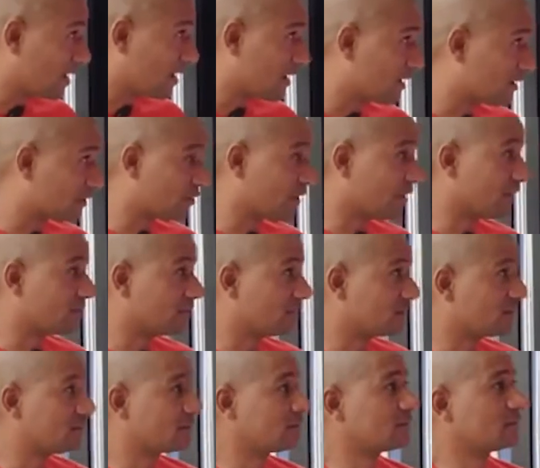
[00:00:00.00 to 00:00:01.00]

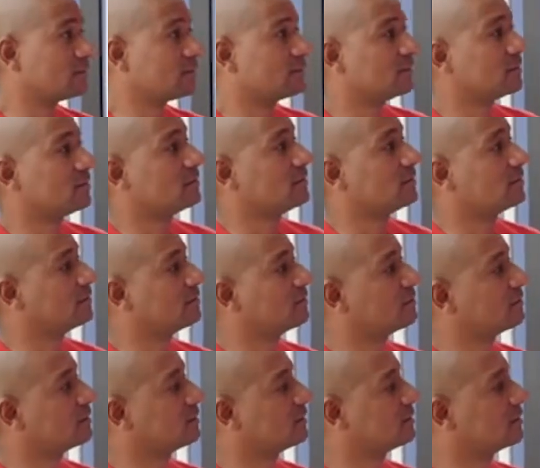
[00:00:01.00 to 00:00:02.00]

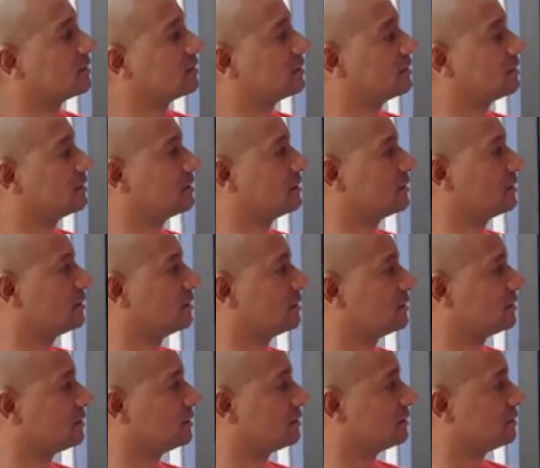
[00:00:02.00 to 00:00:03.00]

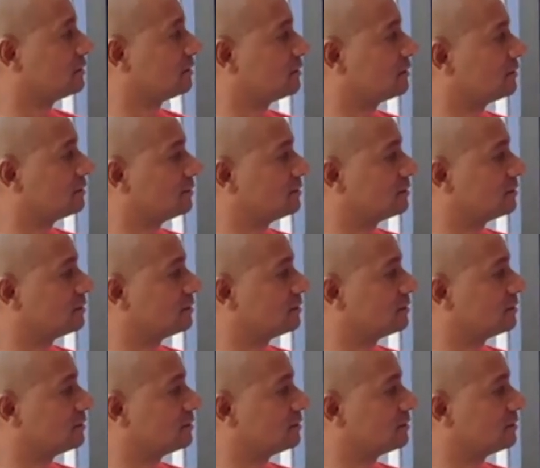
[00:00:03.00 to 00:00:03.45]
This person isn't speaking.